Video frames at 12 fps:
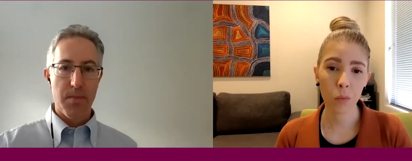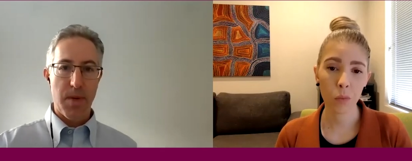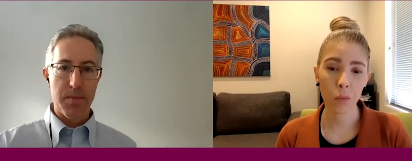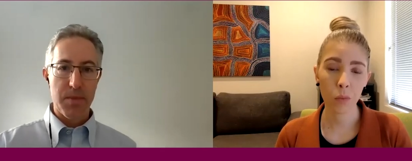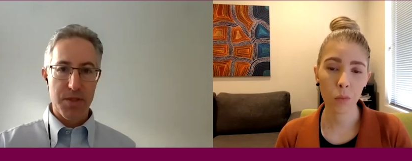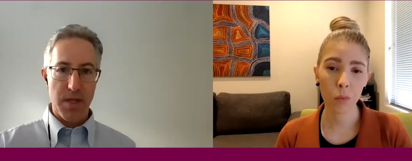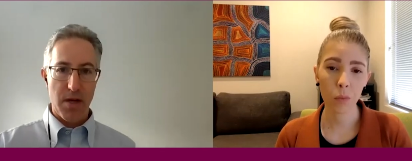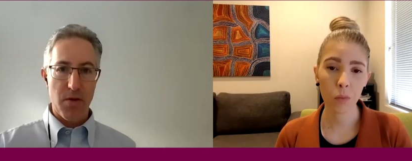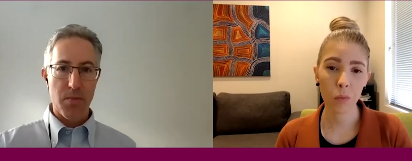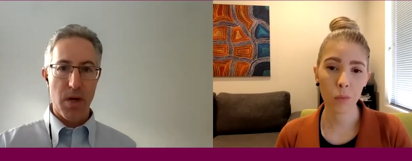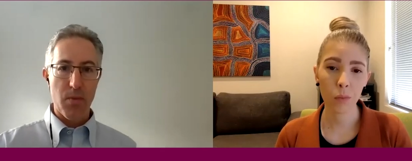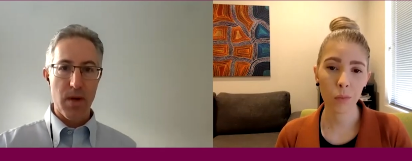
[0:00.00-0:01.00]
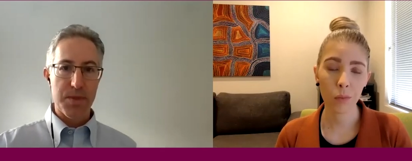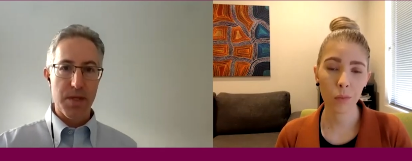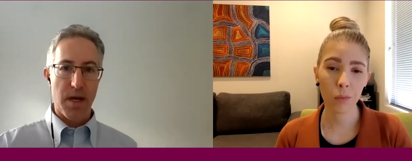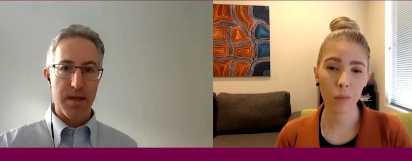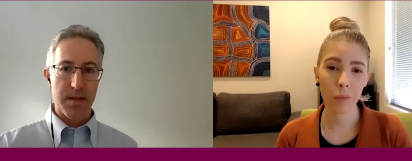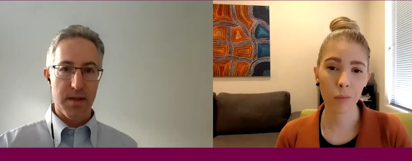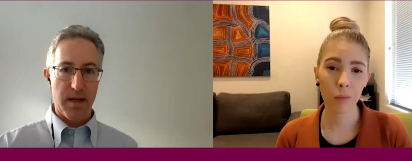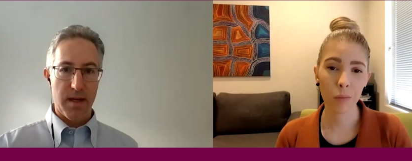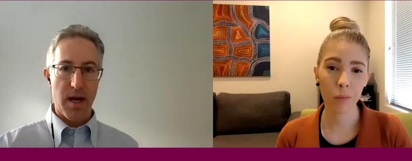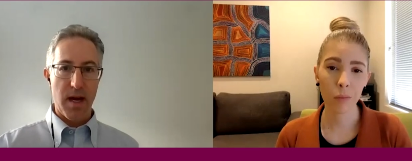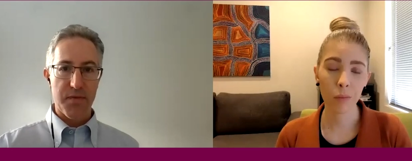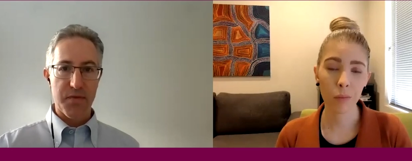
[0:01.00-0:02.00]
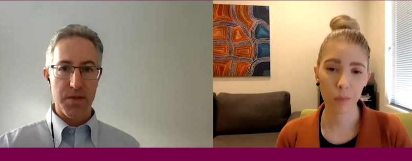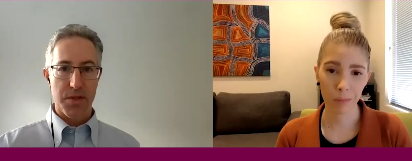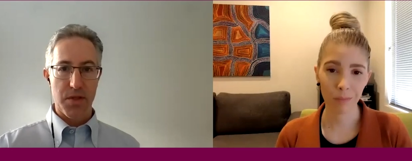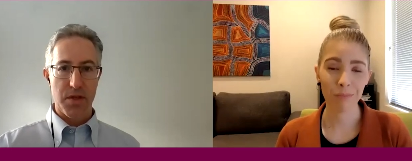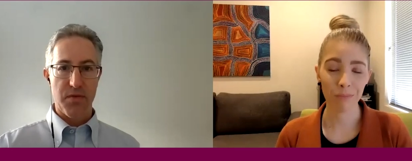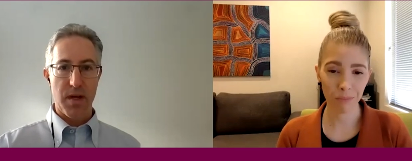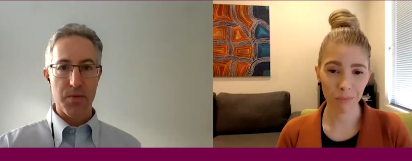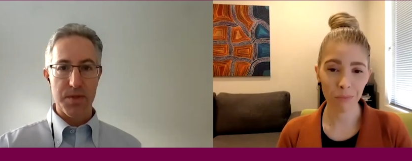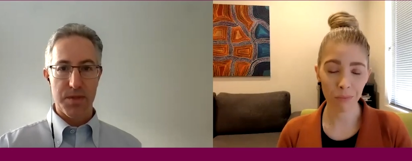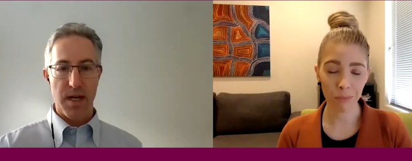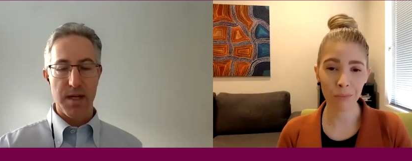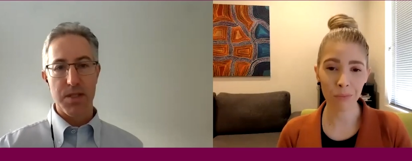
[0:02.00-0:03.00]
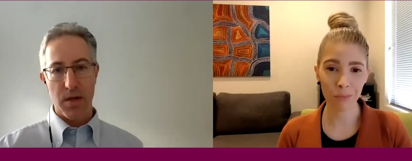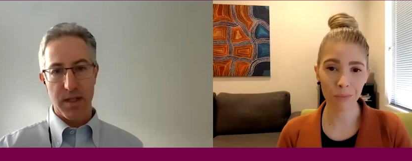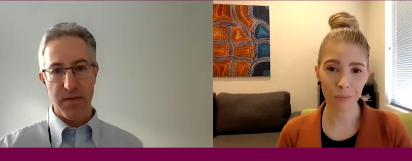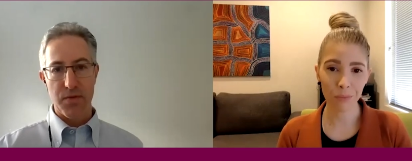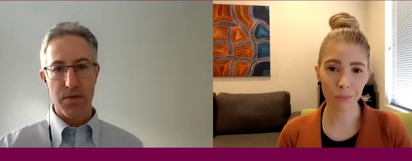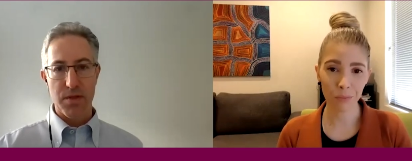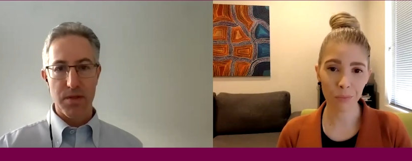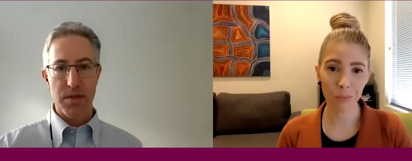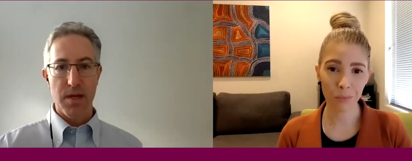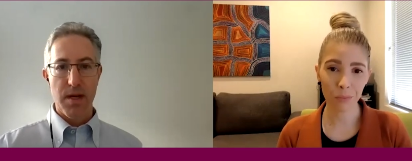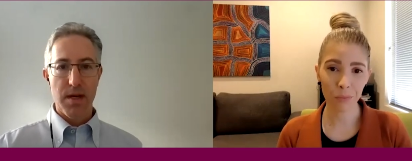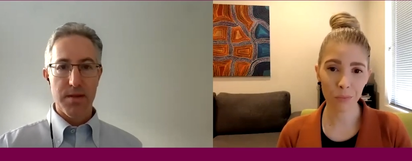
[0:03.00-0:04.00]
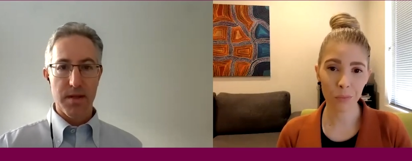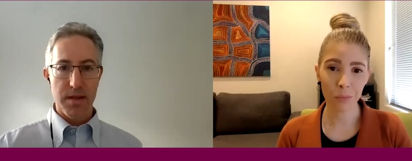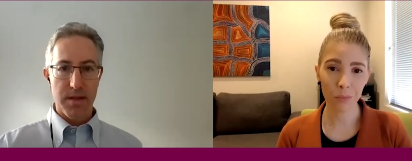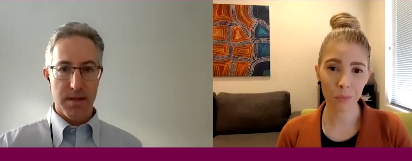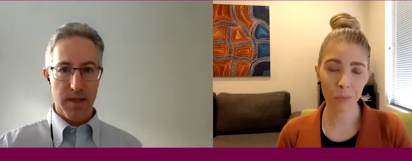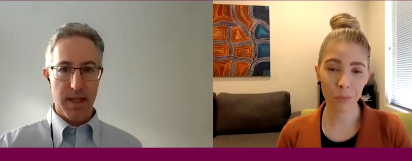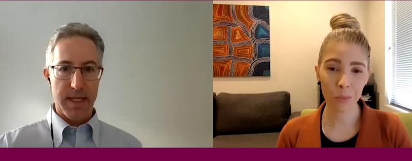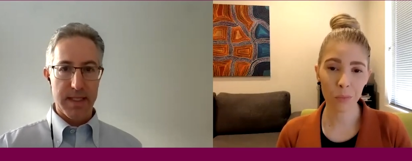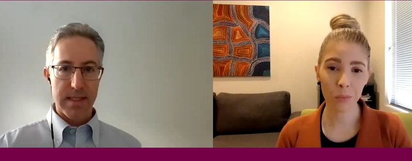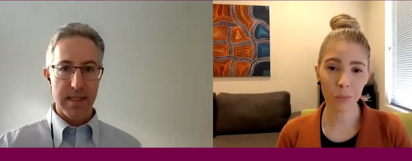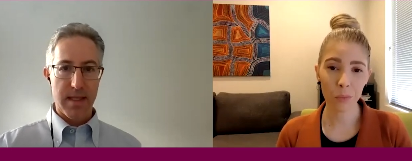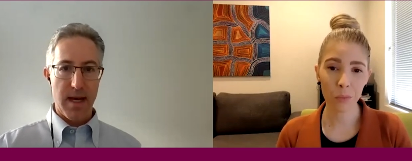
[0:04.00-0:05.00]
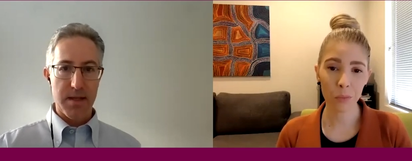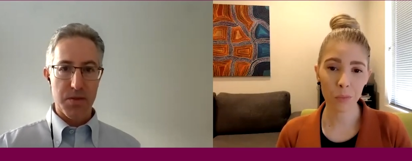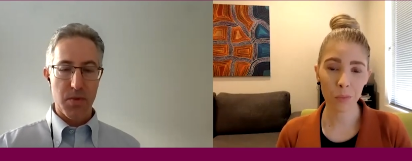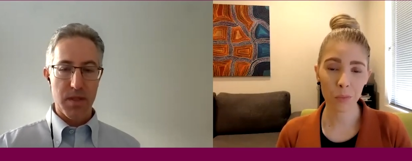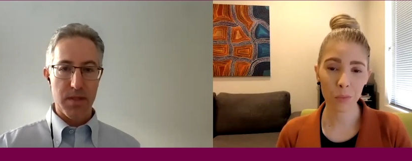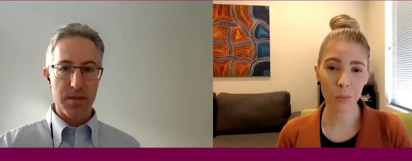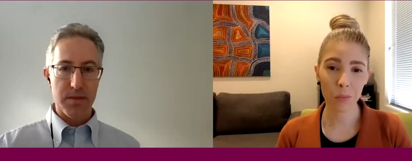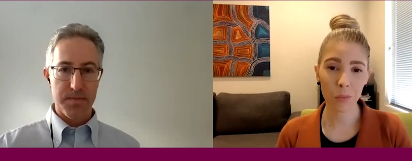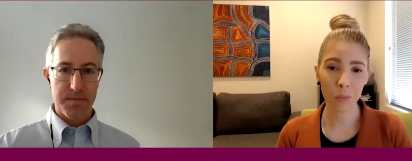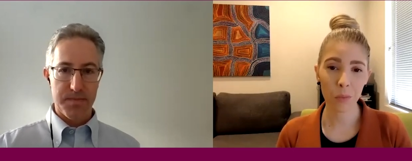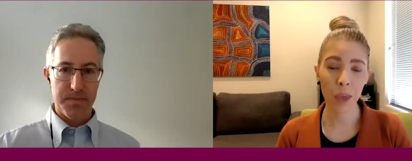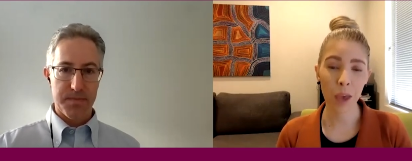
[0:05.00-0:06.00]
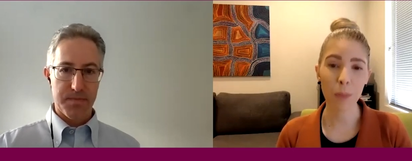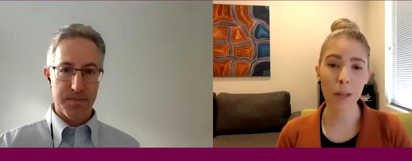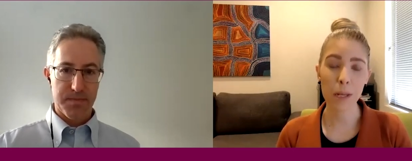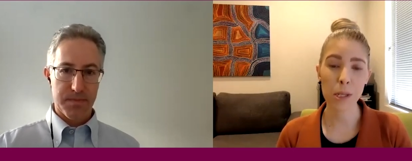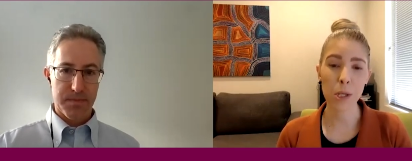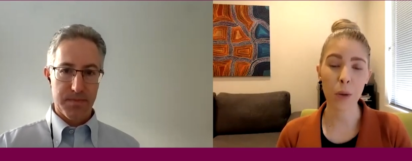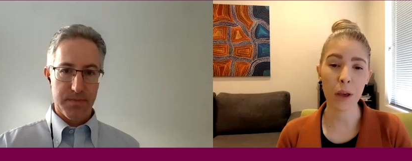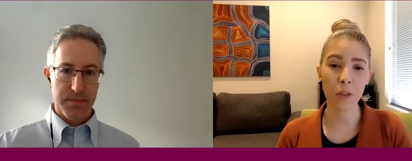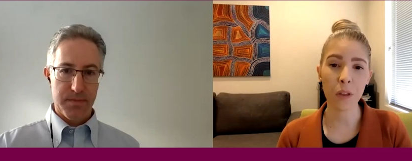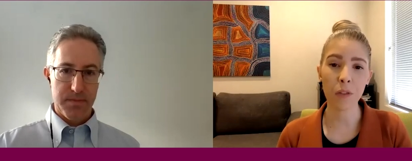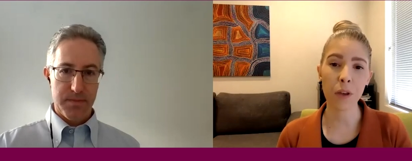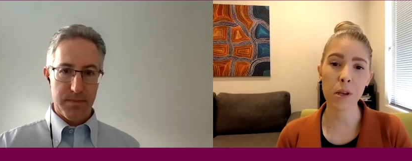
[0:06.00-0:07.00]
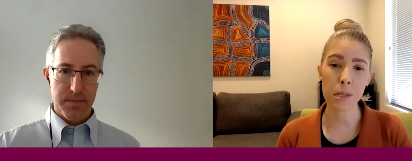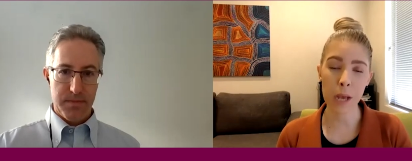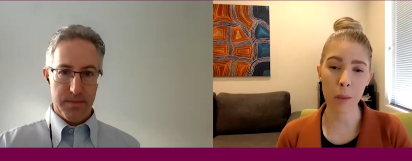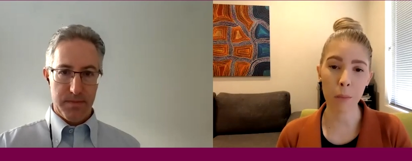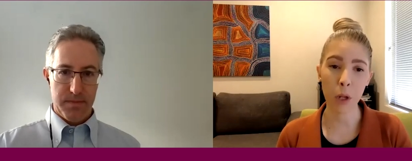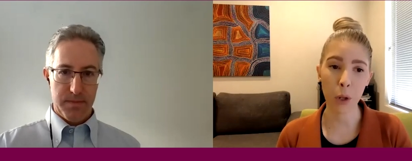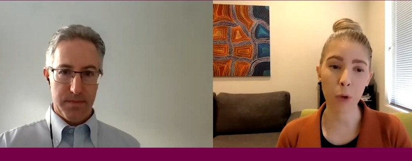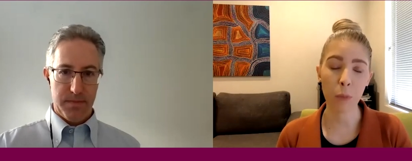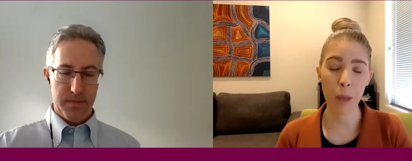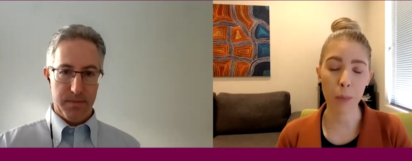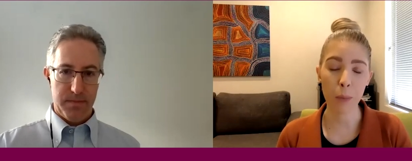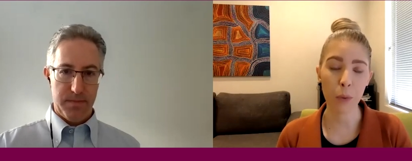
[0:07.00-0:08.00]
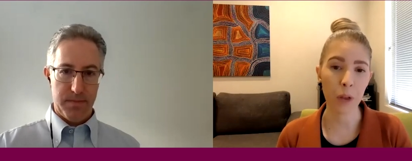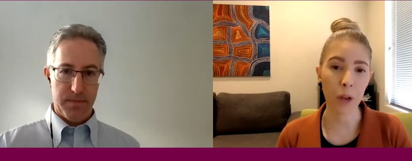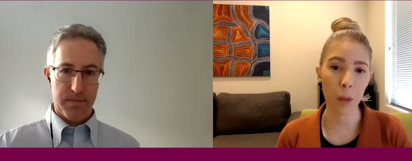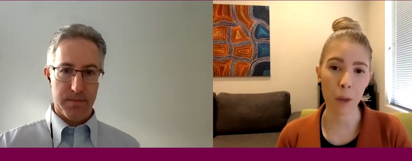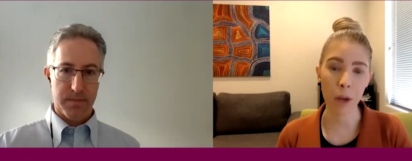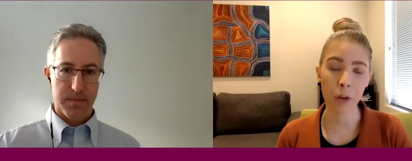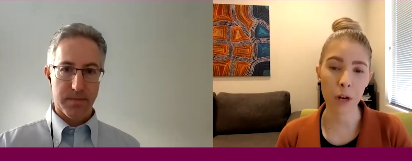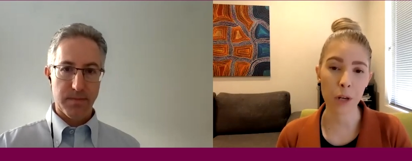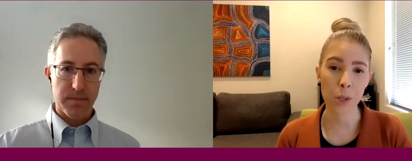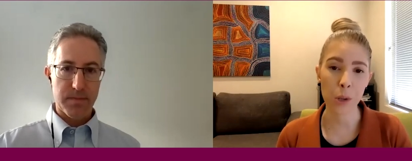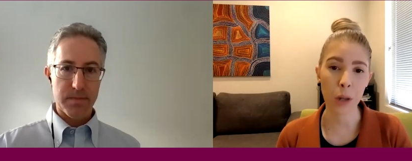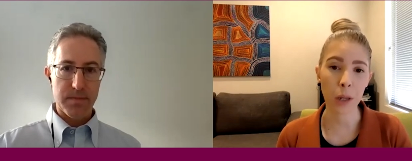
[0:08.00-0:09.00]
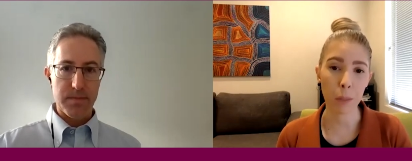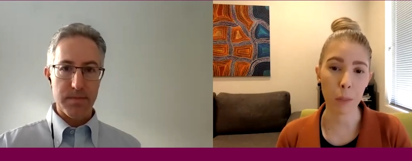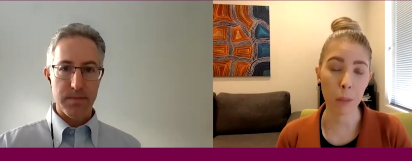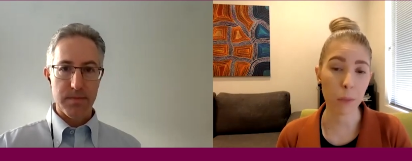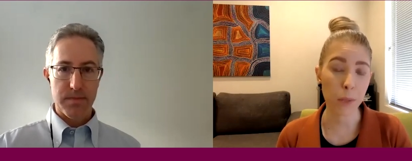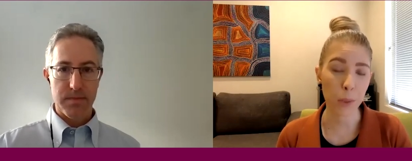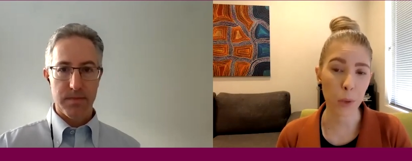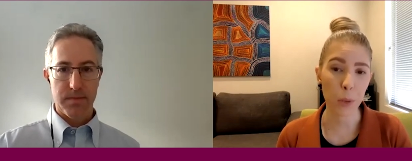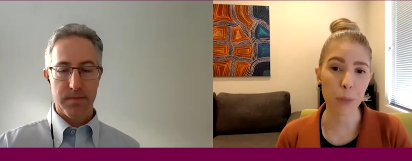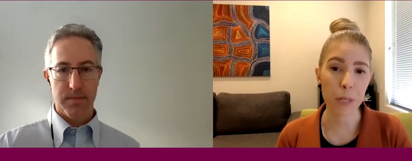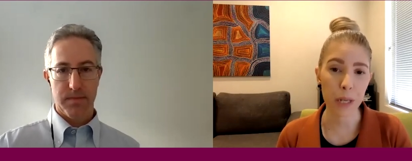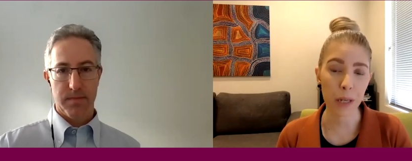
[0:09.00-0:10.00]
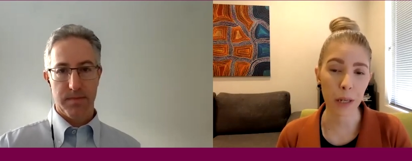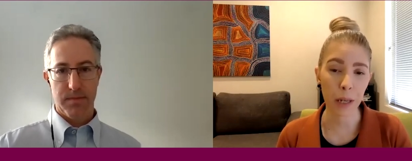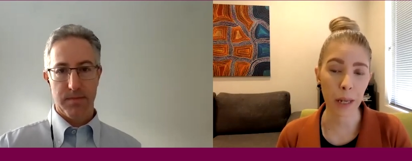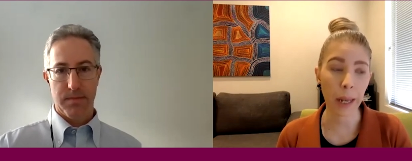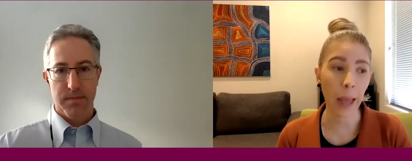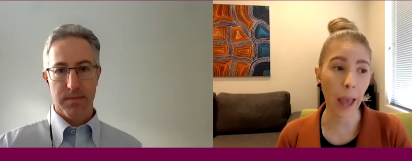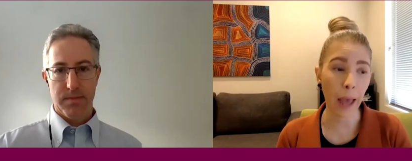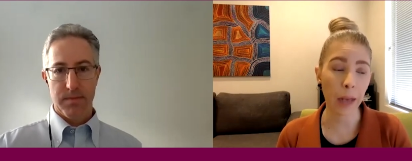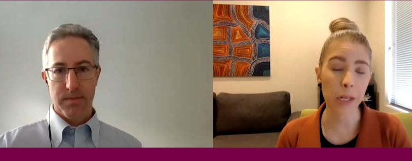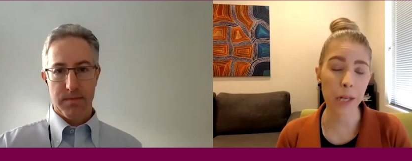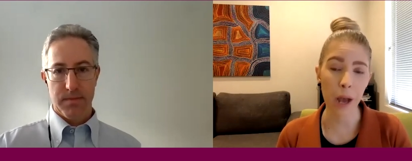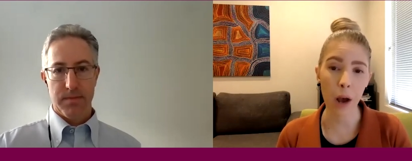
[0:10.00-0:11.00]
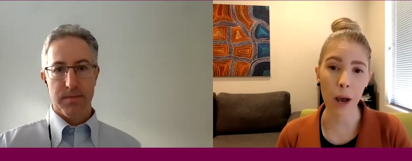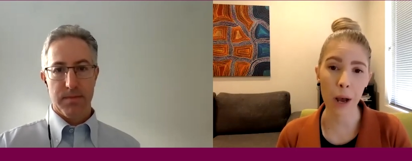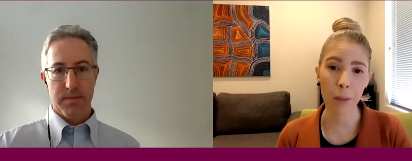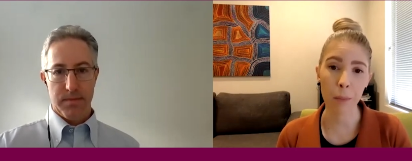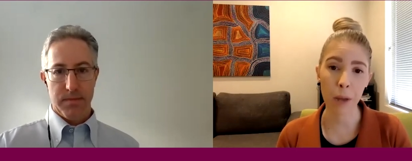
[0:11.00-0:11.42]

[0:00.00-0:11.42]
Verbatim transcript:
Speaker 1: publish that on my website uh, after the survey was done. So I'll give you the, the, the links to that as well.
Speaker 2: Yeah, please do. I think there's um, a lot of people within our Migraine Australia members group, particularly, and our um,